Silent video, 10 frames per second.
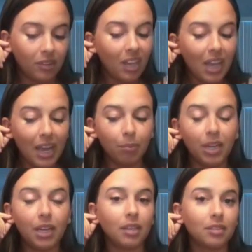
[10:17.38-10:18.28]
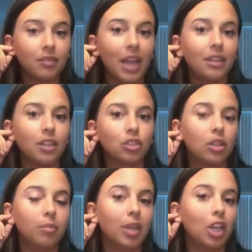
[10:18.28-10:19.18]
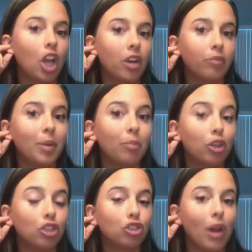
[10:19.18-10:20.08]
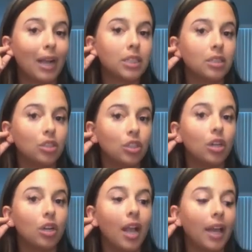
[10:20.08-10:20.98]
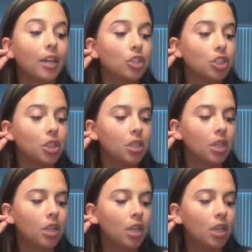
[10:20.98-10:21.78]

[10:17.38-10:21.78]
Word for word: and because of that, there's going to be a lot of people attracted to your energy.